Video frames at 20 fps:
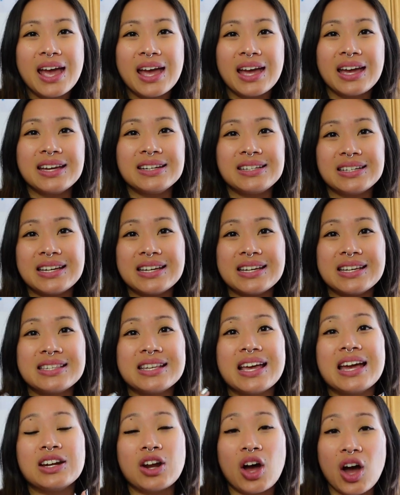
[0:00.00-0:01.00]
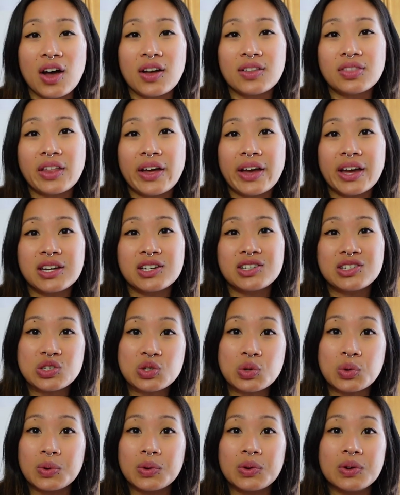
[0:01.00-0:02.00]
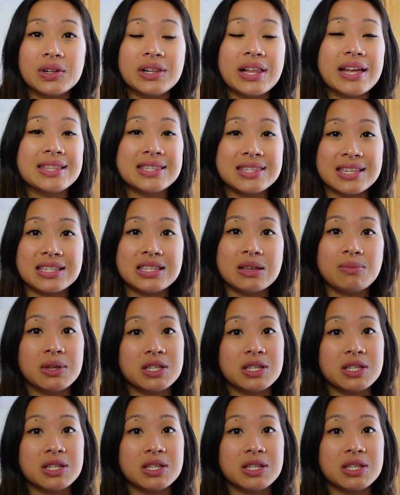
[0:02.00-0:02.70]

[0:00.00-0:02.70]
it is an online tool and system.